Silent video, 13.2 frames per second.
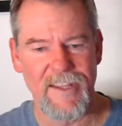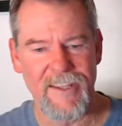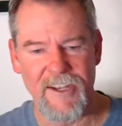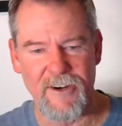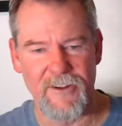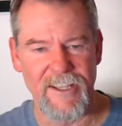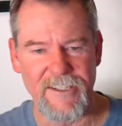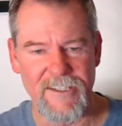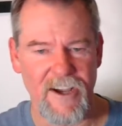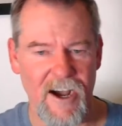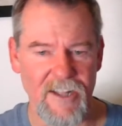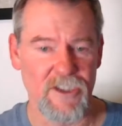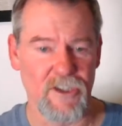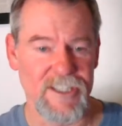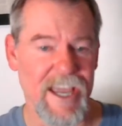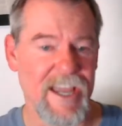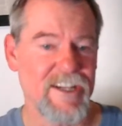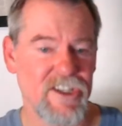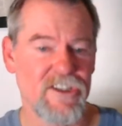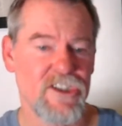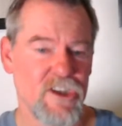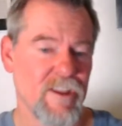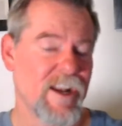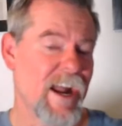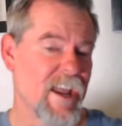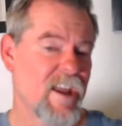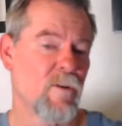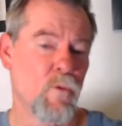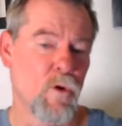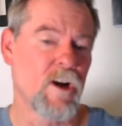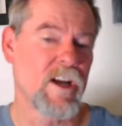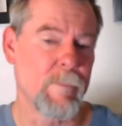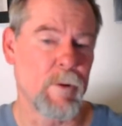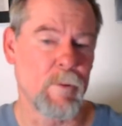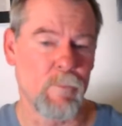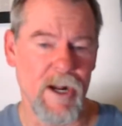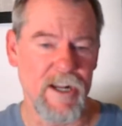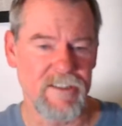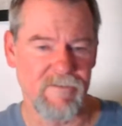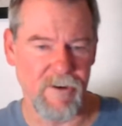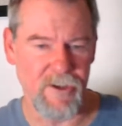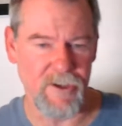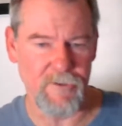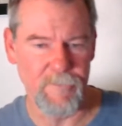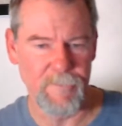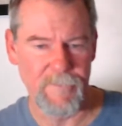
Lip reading: these consultations so that I can work up a price for you.